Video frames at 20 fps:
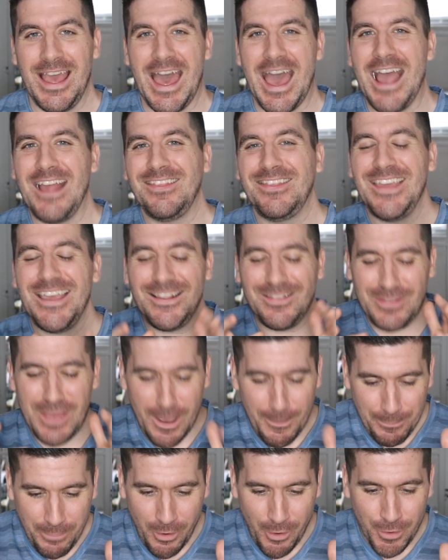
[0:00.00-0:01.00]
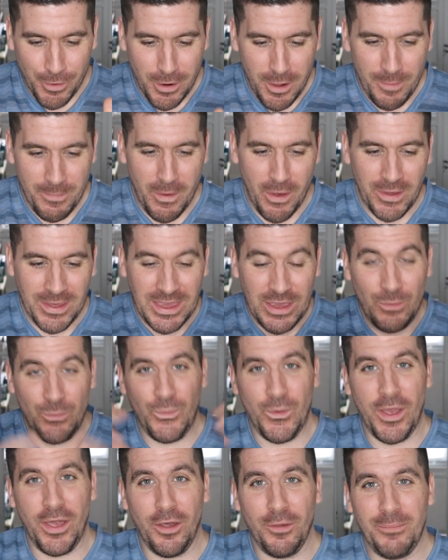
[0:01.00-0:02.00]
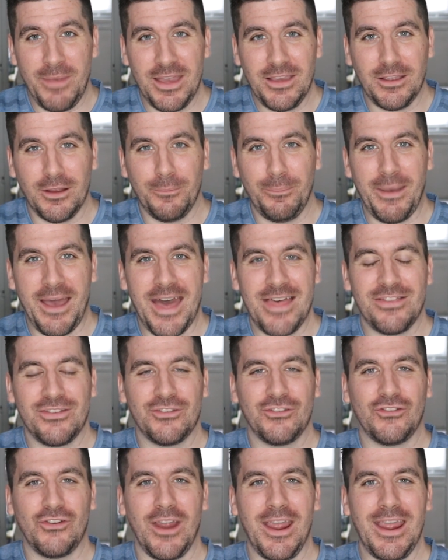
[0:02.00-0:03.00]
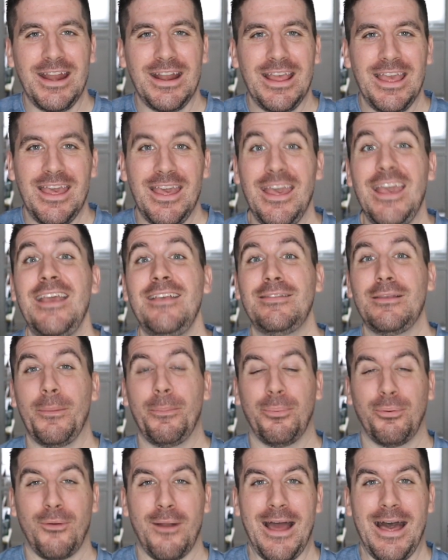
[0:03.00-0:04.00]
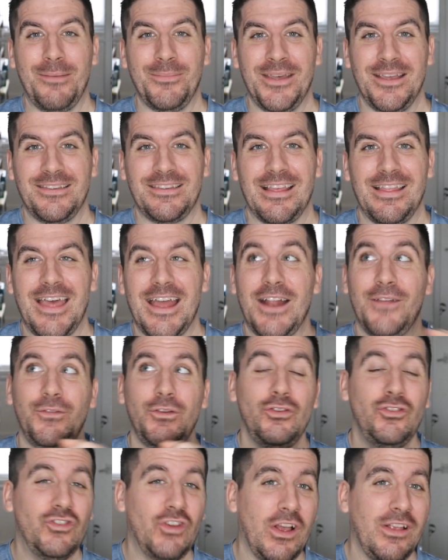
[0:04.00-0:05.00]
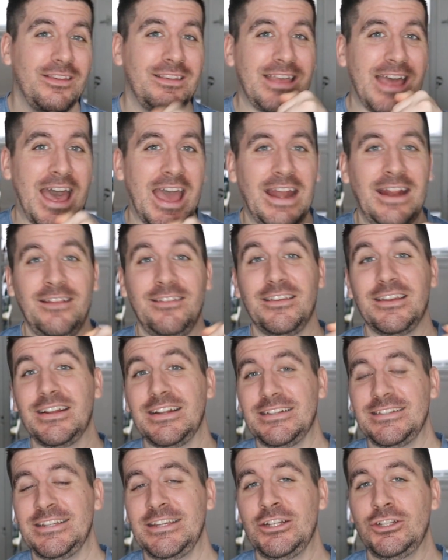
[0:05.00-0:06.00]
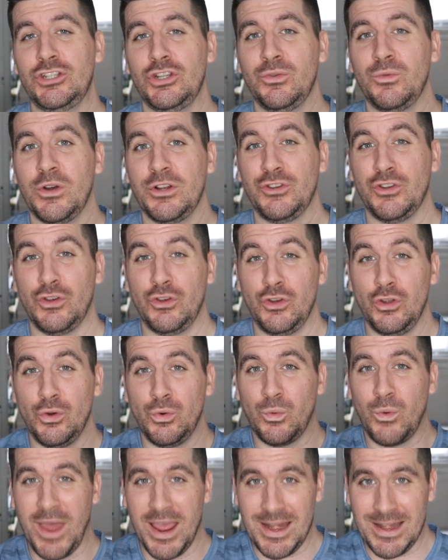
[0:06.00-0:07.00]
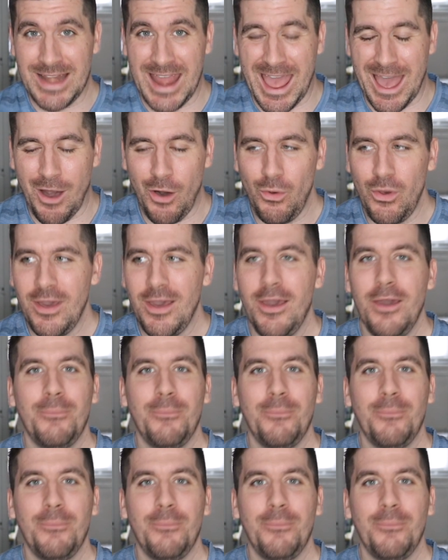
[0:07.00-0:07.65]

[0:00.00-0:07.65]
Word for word: I think that part about He will make your paths straight is a promise that if you trust God, He's going to teach you what to do right now.